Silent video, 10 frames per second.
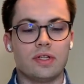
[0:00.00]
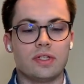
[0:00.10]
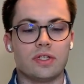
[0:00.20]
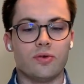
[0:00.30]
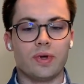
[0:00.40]

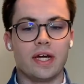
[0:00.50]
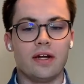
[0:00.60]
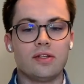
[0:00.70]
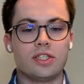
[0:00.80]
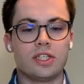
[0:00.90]
So we can
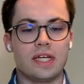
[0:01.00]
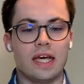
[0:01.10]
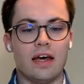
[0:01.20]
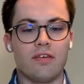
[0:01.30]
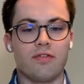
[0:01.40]
also just
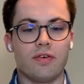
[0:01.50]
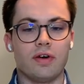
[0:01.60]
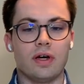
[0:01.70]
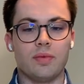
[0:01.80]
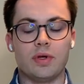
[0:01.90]
have,
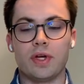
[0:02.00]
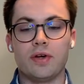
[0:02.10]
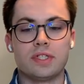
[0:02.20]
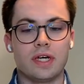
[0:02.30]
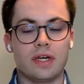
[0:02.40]
we're
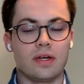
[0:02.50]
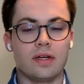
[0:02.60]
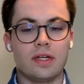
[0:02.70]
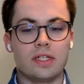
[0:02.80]
using